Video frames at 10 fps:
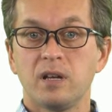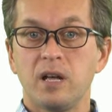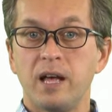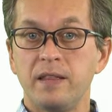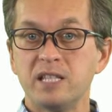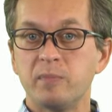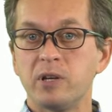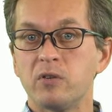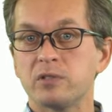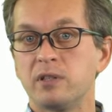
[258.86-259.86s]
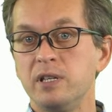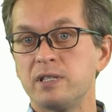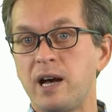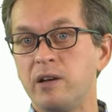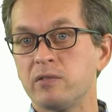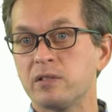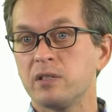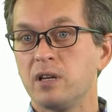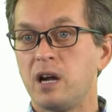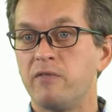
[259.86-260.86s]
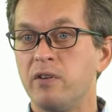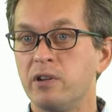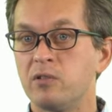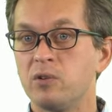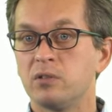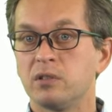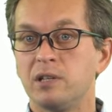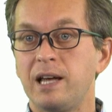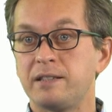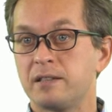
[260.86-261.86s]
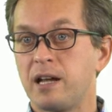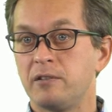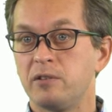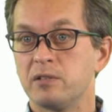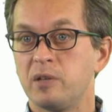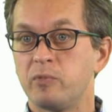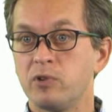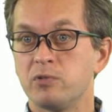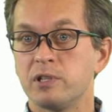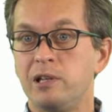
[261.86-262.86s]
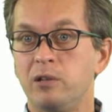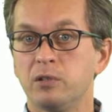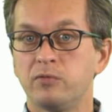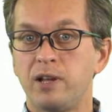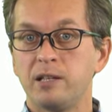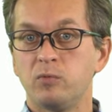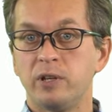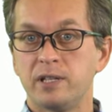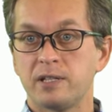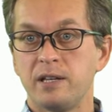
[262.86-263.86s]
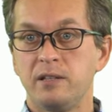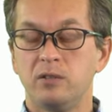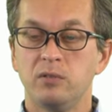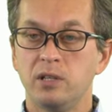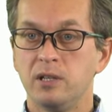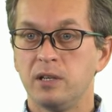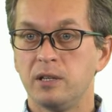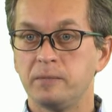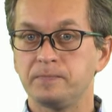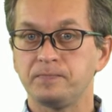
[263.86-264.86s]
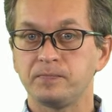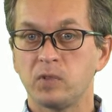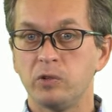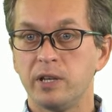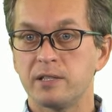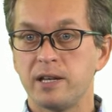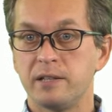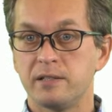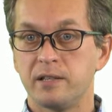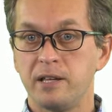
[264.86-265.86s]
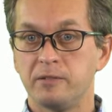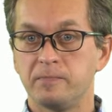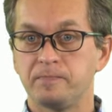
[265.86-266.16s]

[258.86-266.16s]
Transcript: And that's because these ions are very good light scatterers. They produce a lot of light when excited to the, um, to the excited state.